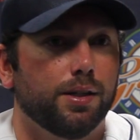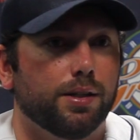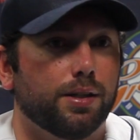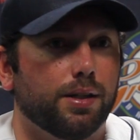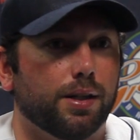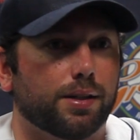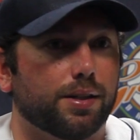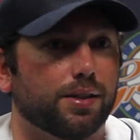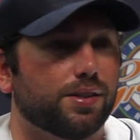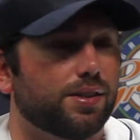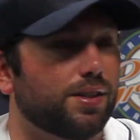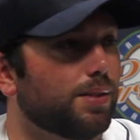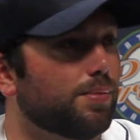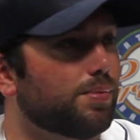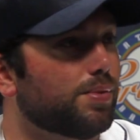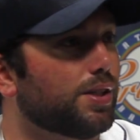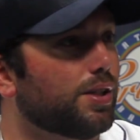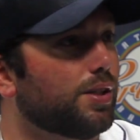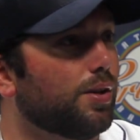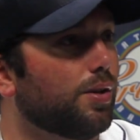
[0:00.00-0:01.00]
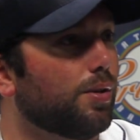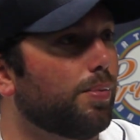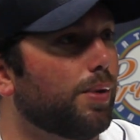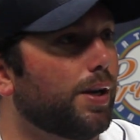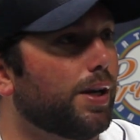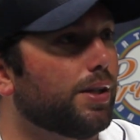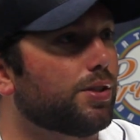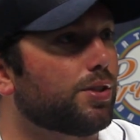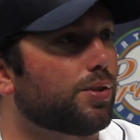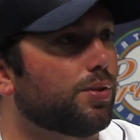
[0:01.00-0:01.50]
Nothing seems to go
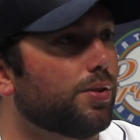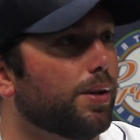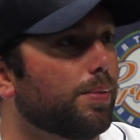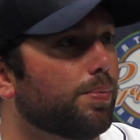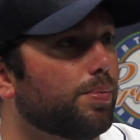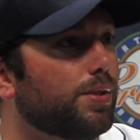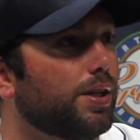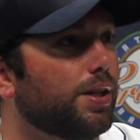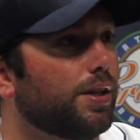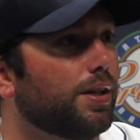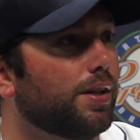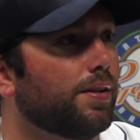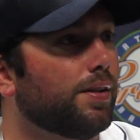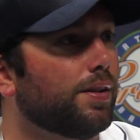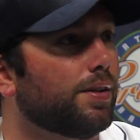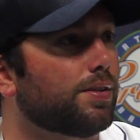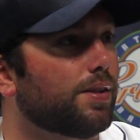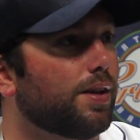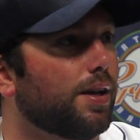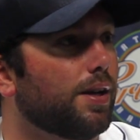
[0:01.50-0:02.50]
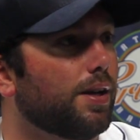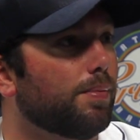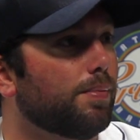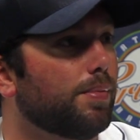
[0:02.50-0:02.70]
by a script in this game,